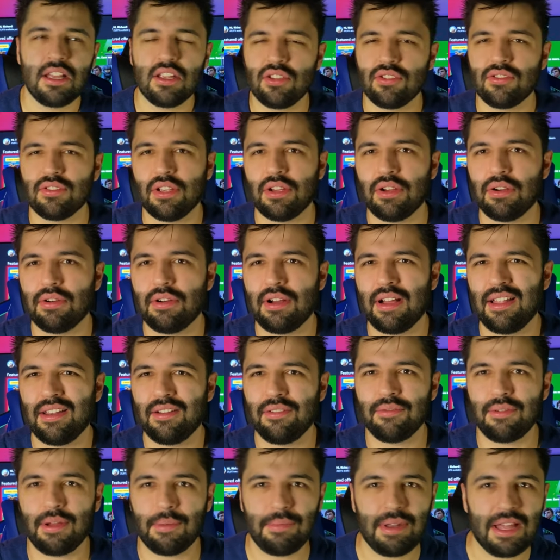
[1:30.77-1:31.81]
So I
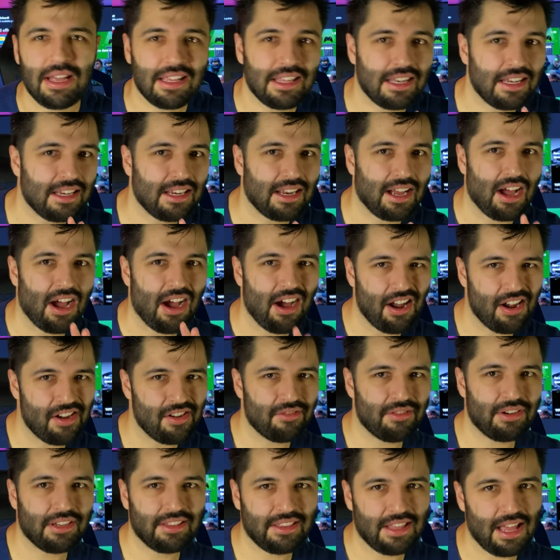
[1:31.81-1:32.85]
don't, I'm not getting a
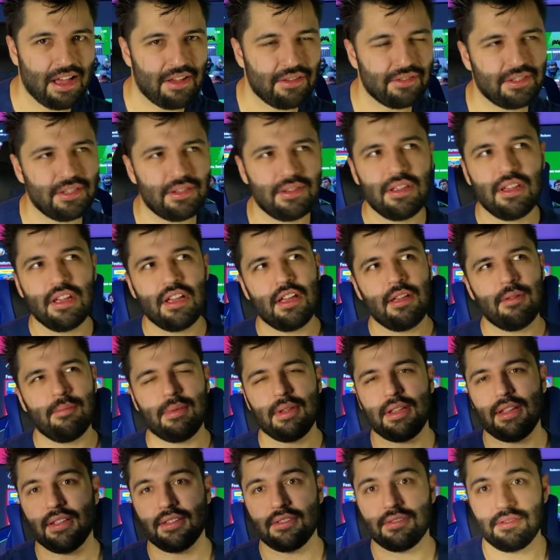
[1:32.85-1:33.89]
hundred thousand
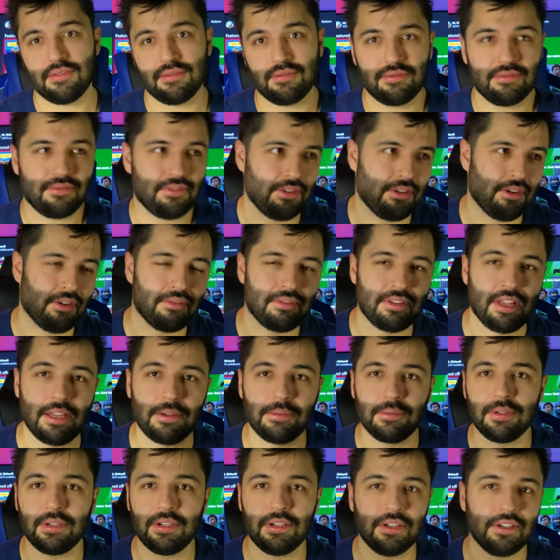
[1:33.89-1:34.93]
because of, you know,
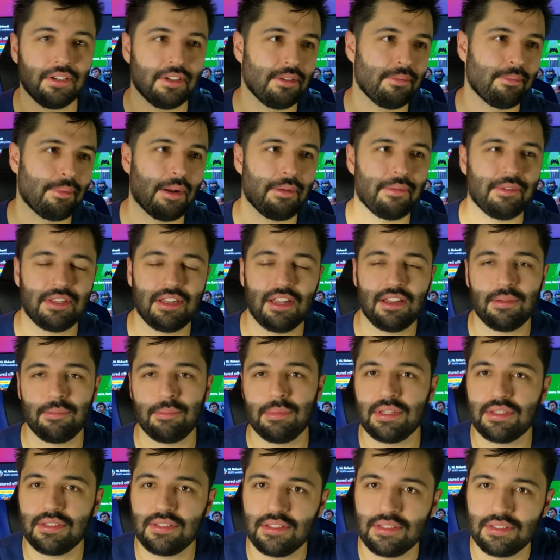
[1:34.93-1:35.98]
neighborhood, probably not a
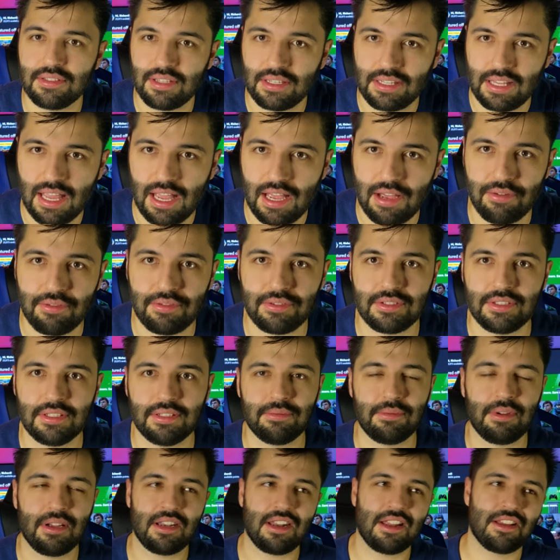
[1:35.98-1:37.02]
business account
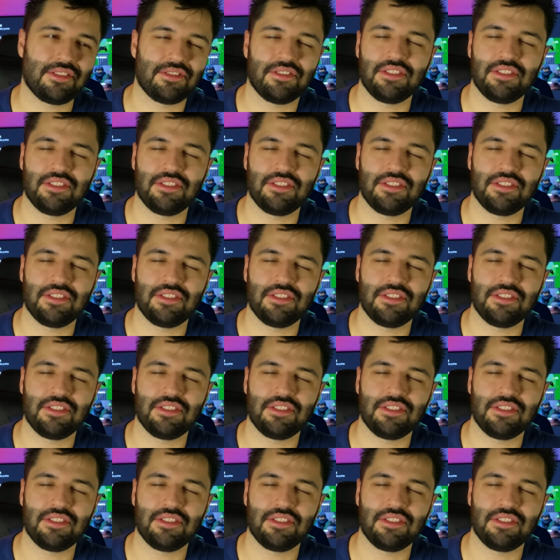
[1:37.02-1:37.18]
and whatnot.